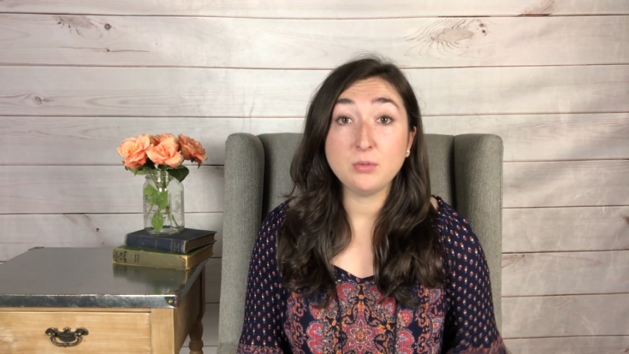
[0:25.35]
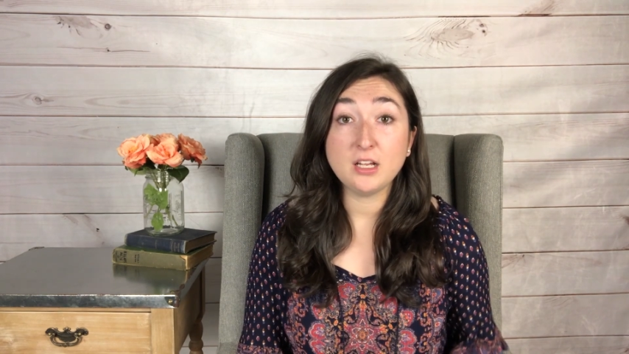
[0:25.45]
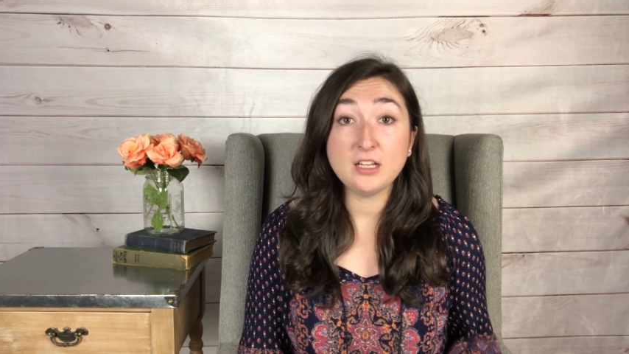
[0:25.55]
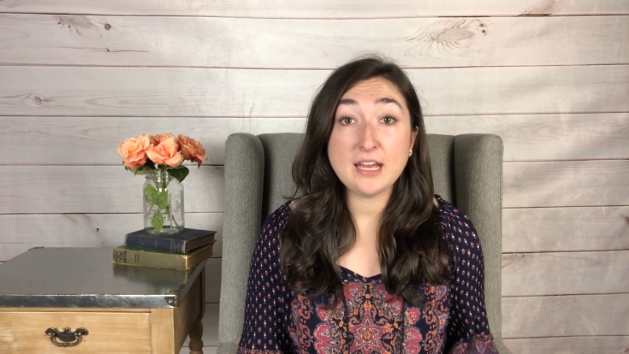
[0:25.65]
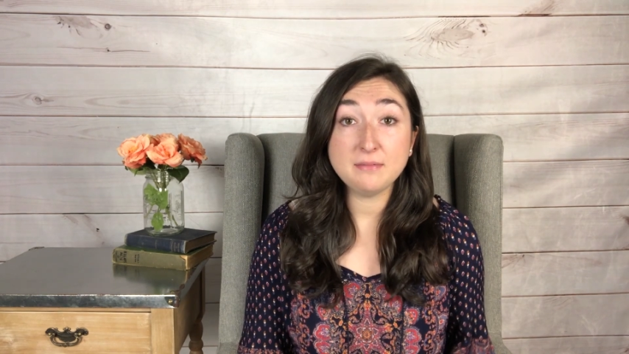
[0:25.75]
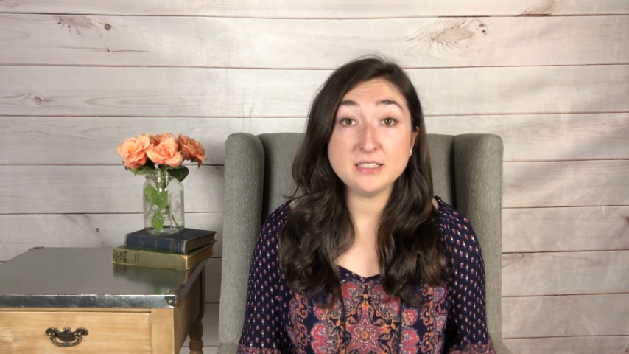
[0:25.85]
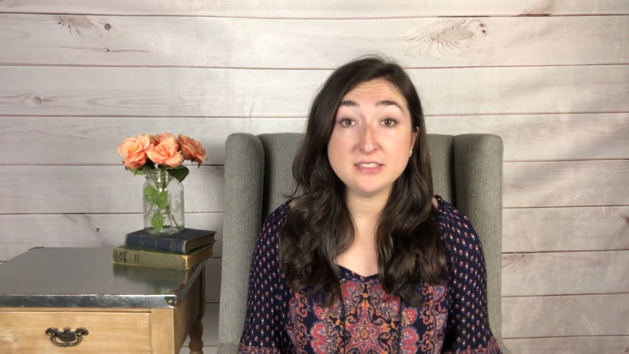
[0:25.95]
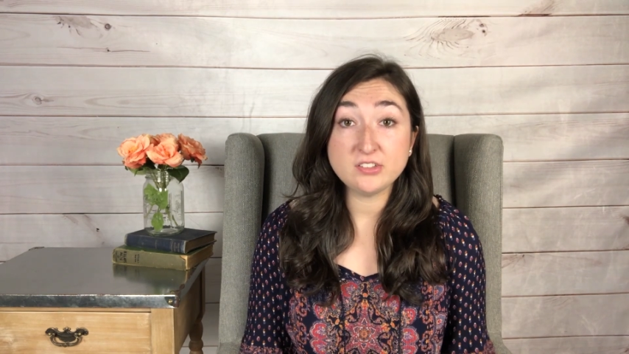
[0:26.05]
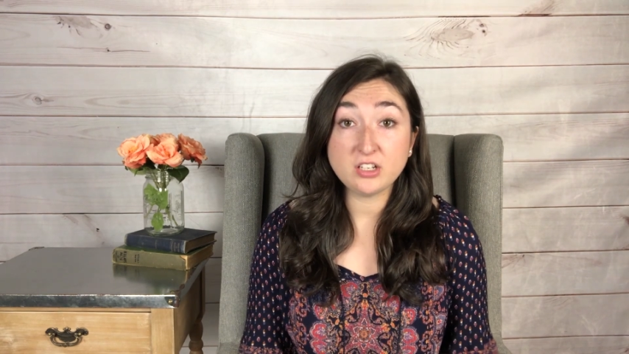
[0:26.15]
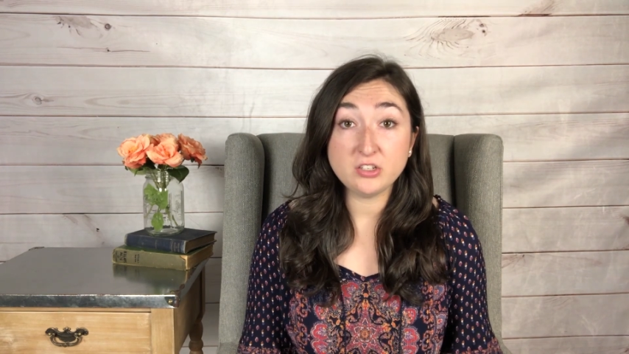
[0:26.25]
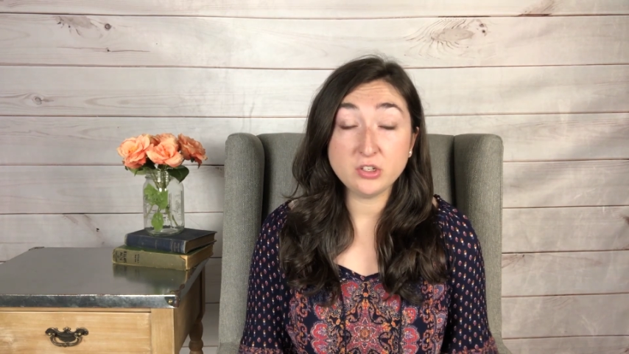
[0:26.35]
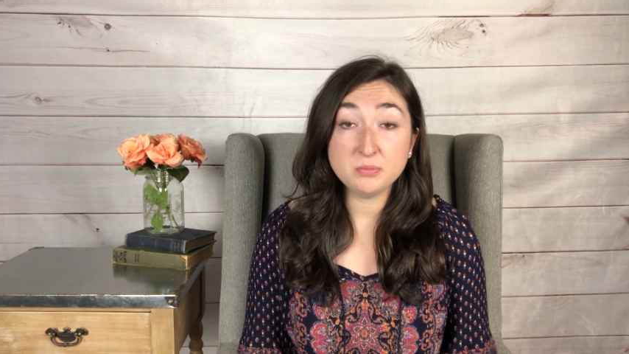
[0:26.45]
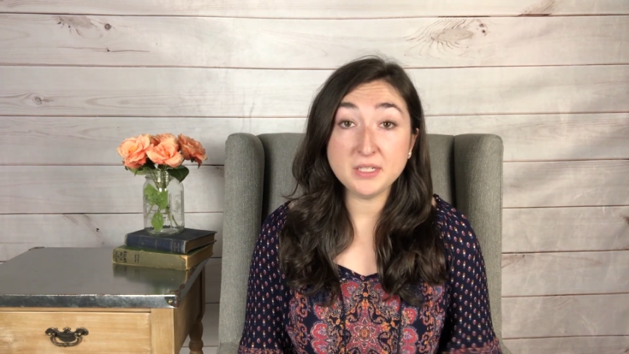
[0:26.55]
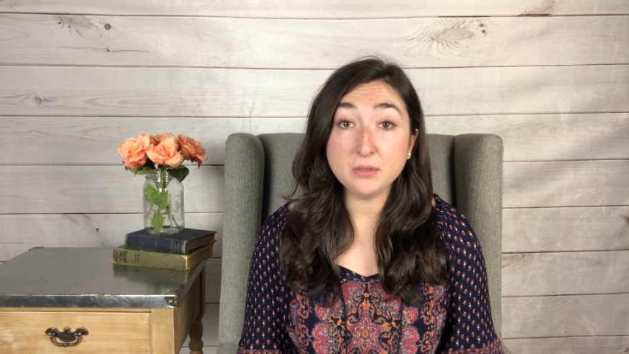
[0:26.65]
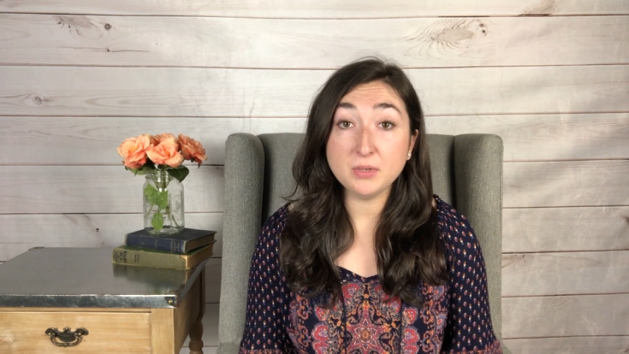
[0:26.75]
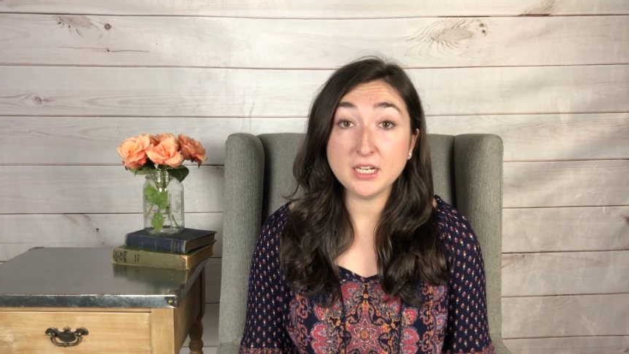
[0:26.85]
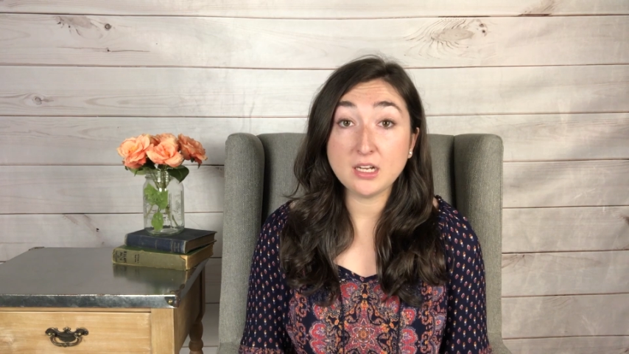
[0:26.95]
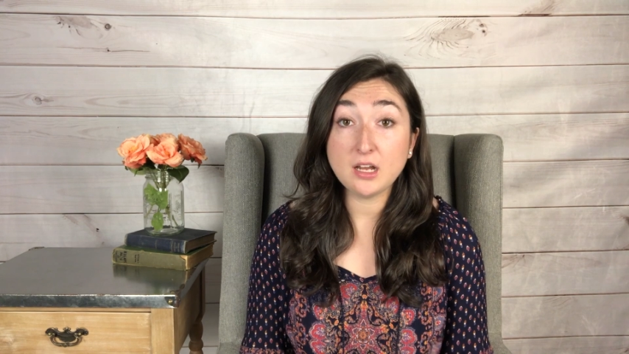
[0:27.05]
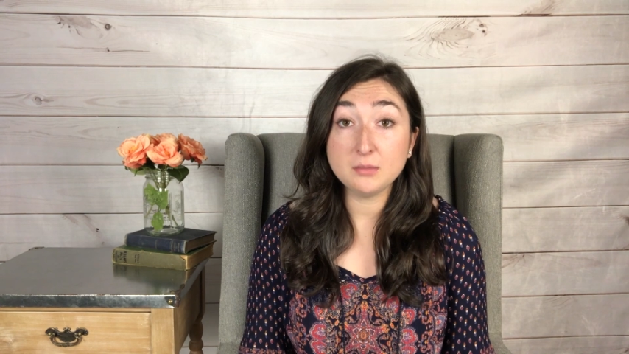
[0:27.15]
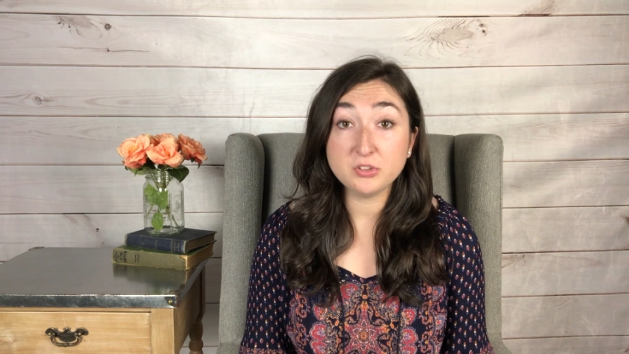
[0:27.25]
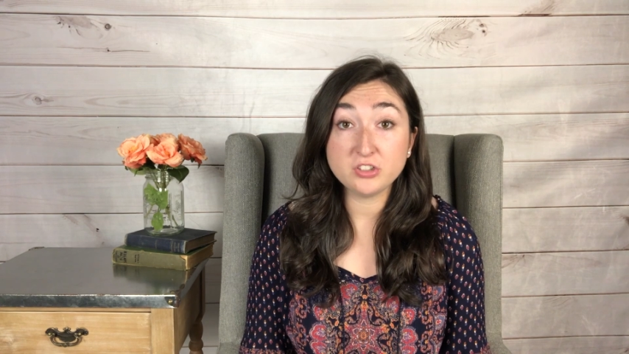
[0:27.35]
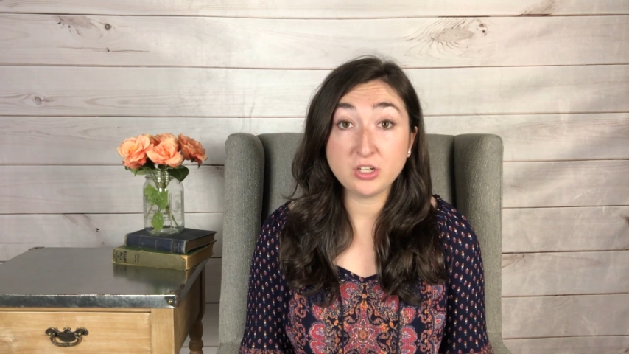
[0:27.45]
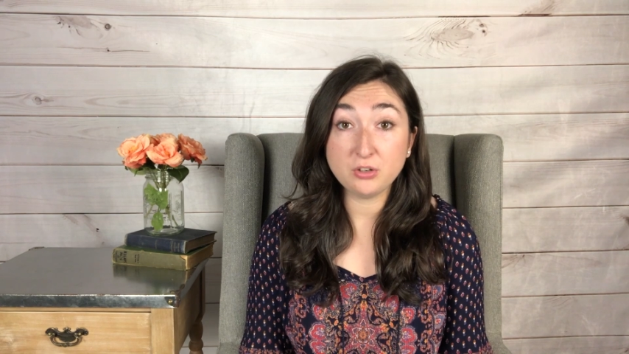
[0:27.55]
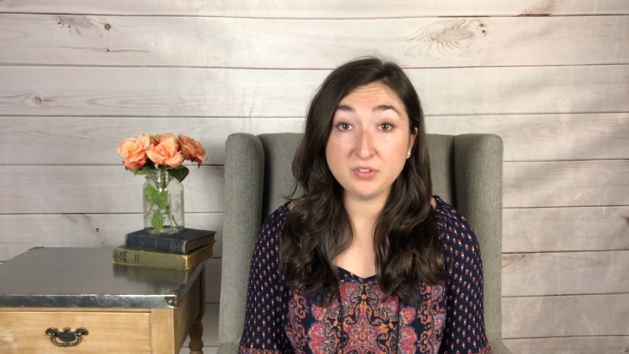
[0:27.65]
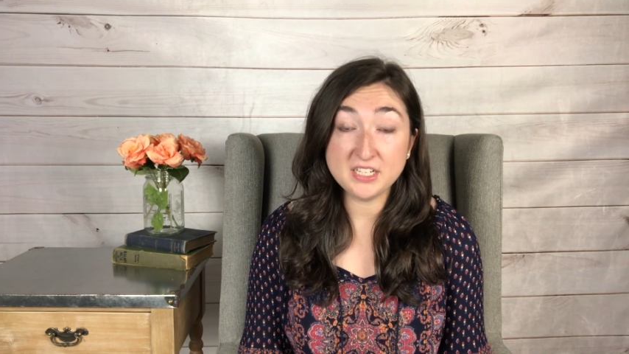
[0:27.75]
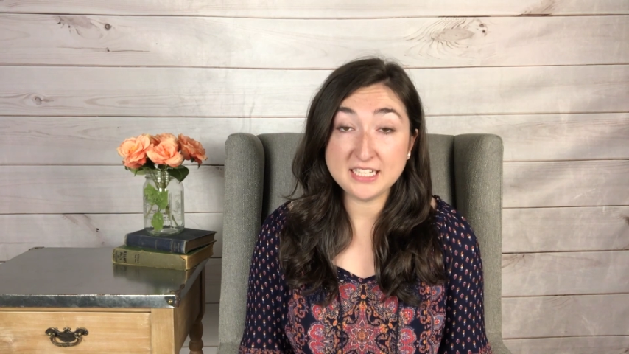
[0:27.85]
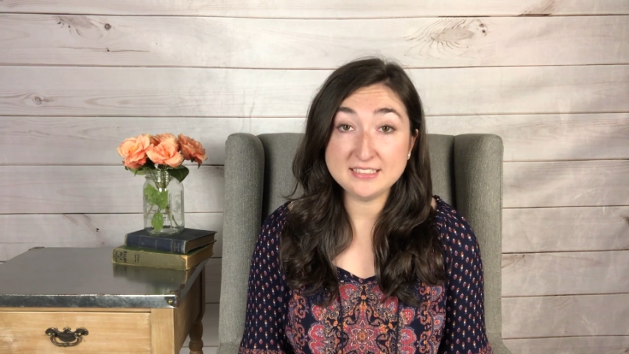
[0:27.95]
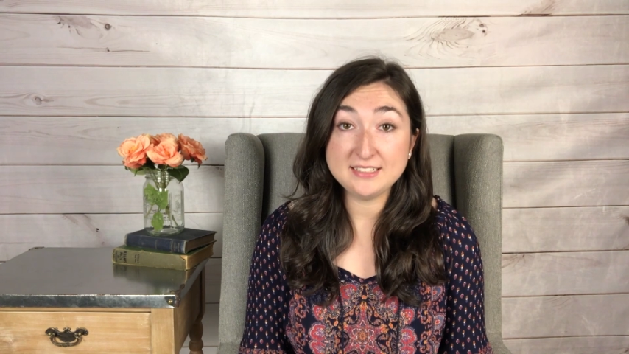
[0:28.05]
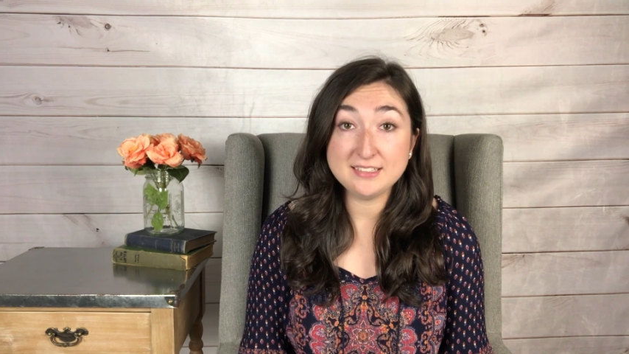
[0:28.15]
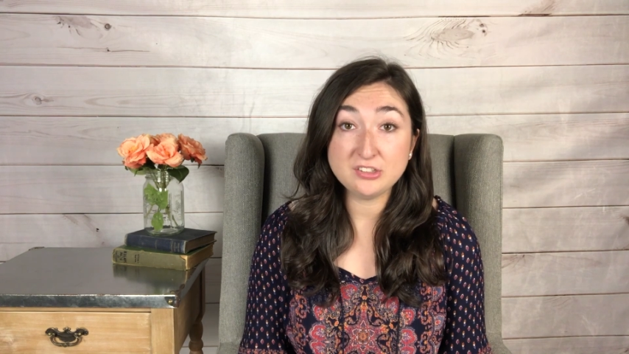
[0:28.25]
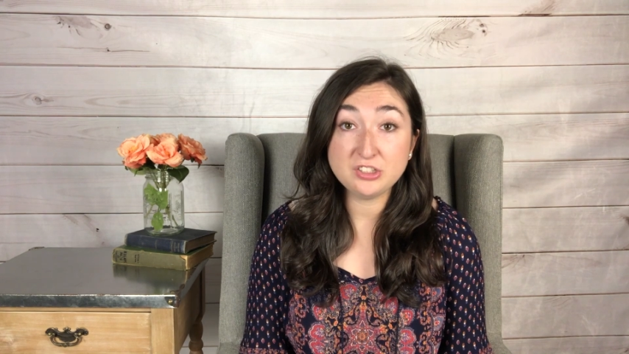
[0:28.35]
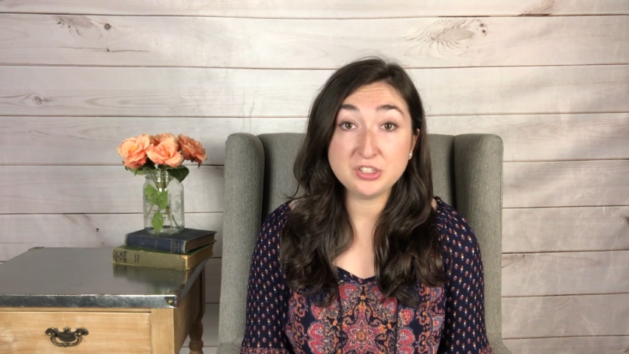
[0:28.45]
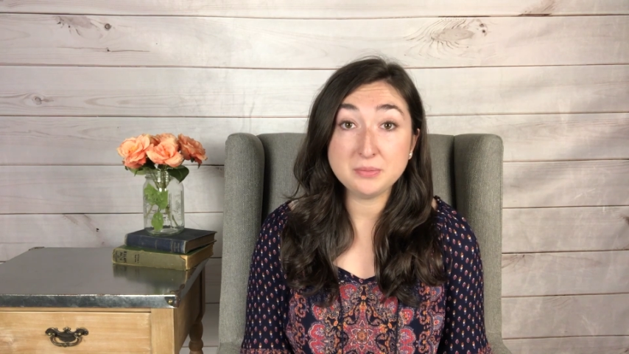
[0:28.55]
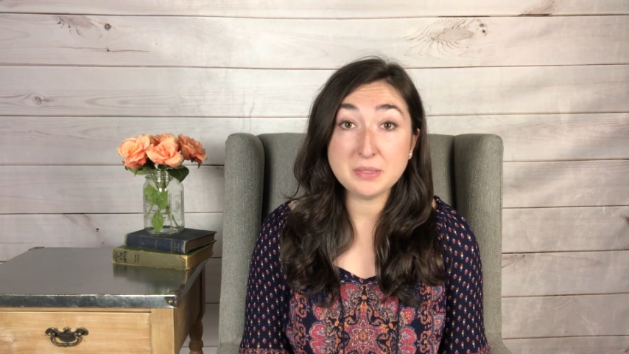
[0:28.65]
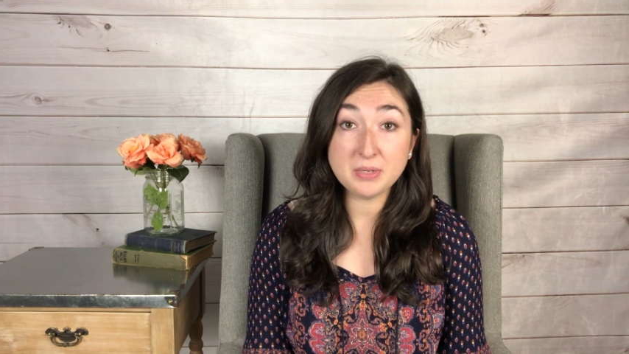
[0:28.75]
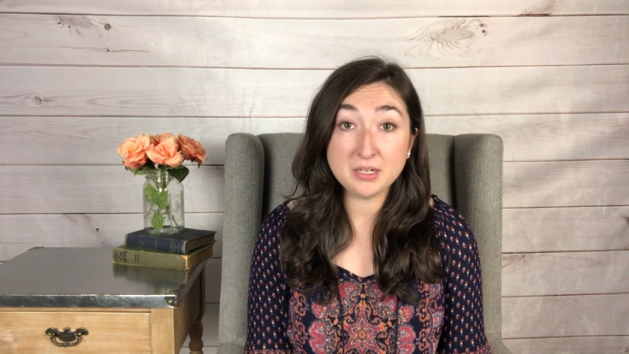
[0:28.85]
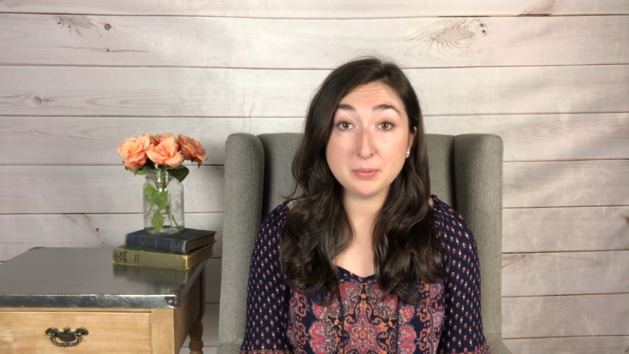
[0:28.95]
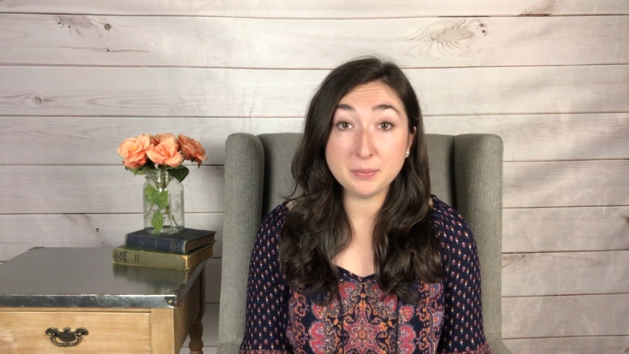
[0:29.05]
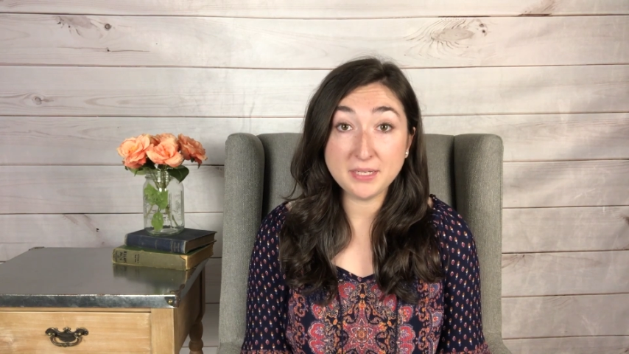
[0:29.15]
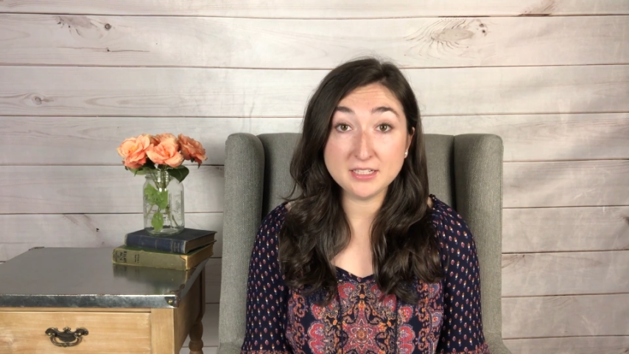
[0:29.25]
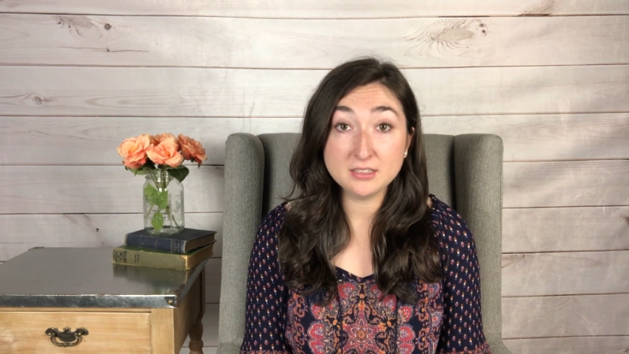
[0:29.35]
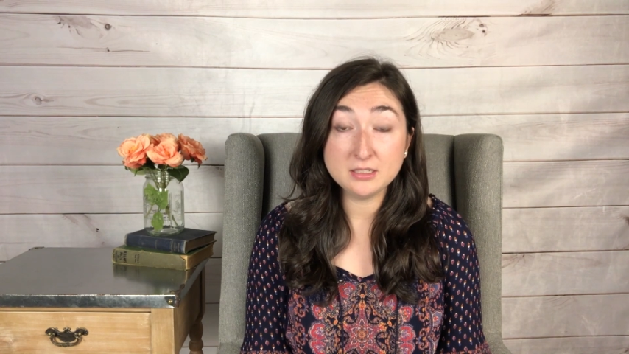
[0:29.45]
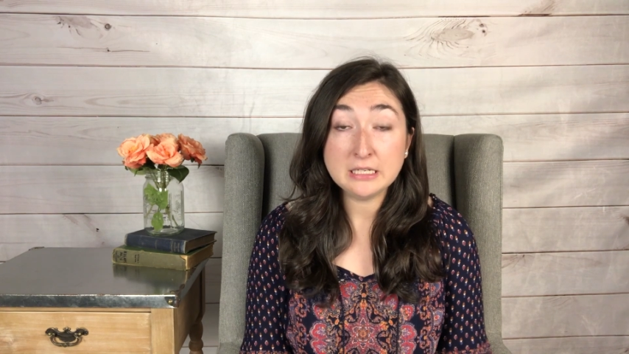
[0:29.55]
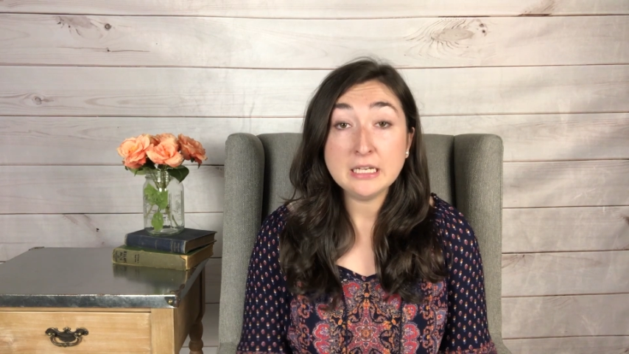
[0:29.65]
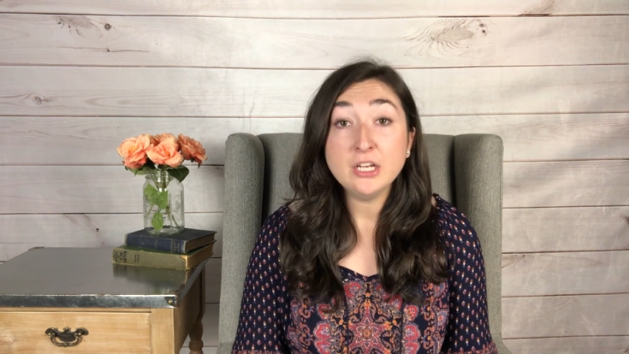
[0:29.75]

while having dysautonomia when it comes to COVID-19 so you can be better prepared.